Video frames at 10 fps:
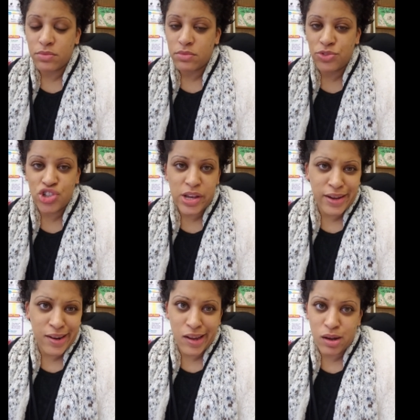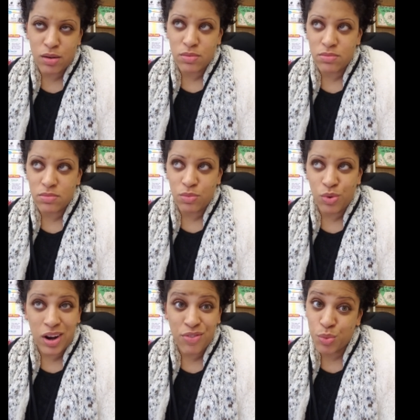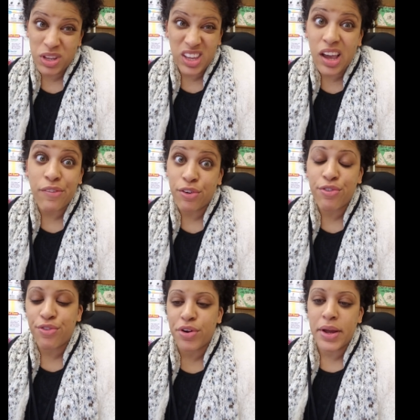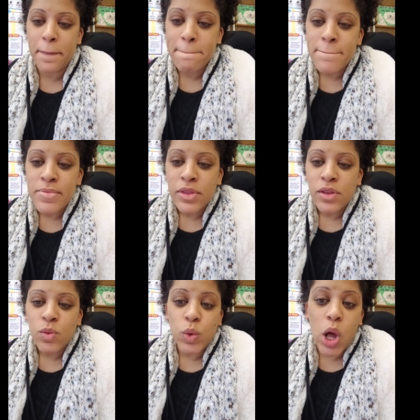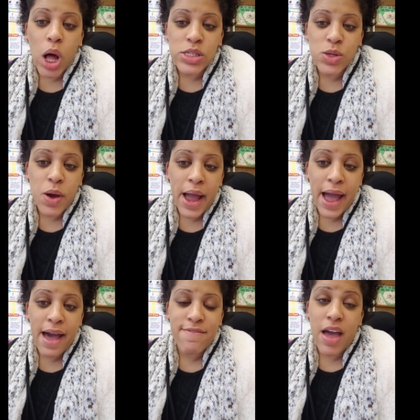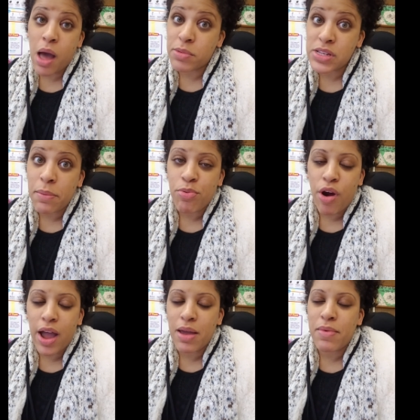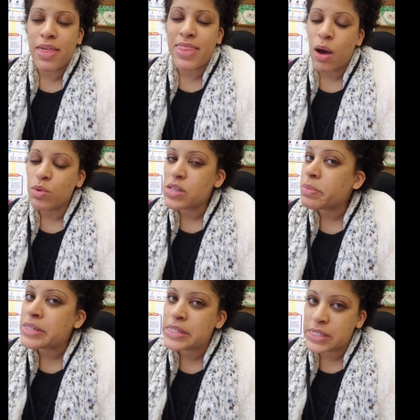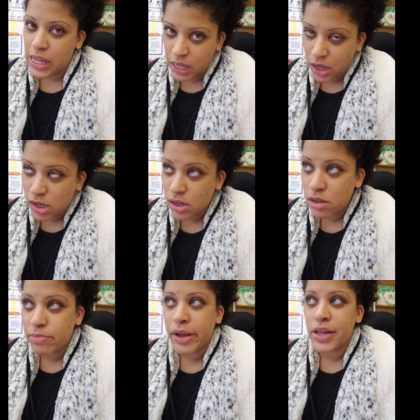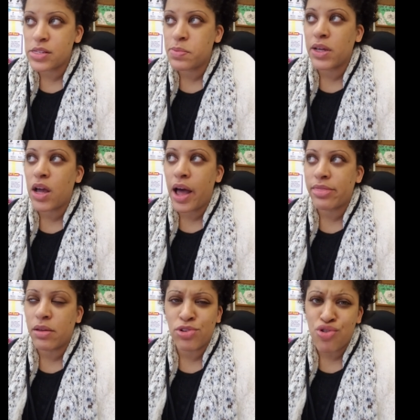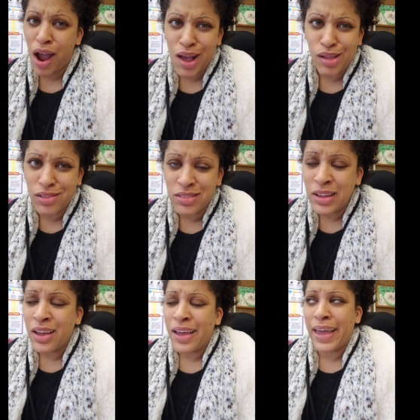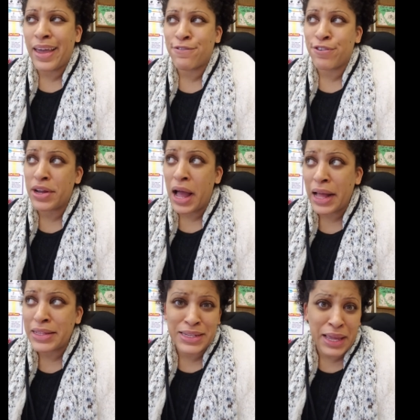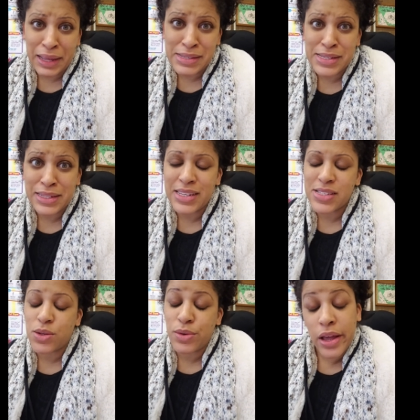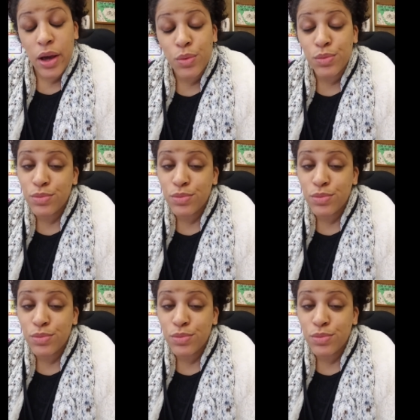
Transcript: checking out whatever we can get for free. We also have Amazon Prime, and that was a mistake. My husband got the trial and forgot to cancel it, so now